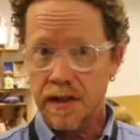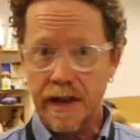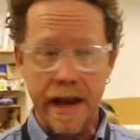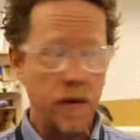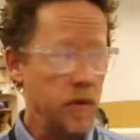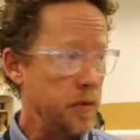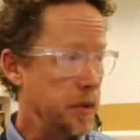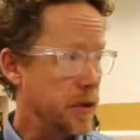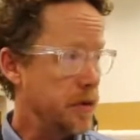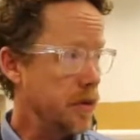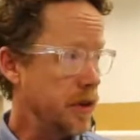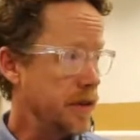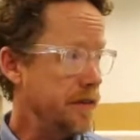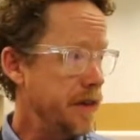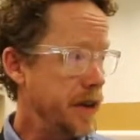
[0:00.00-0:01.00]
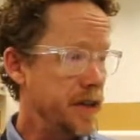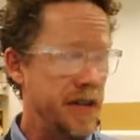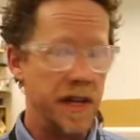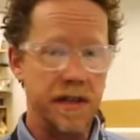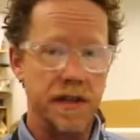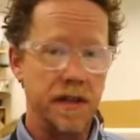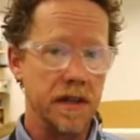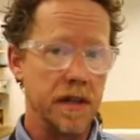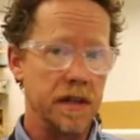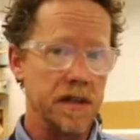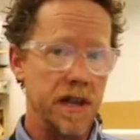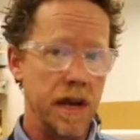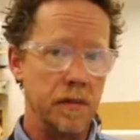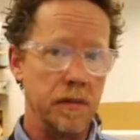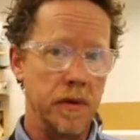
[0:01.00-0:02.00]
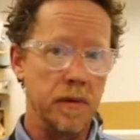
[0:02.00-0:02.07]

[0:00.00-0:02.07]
that would be a really fantastic example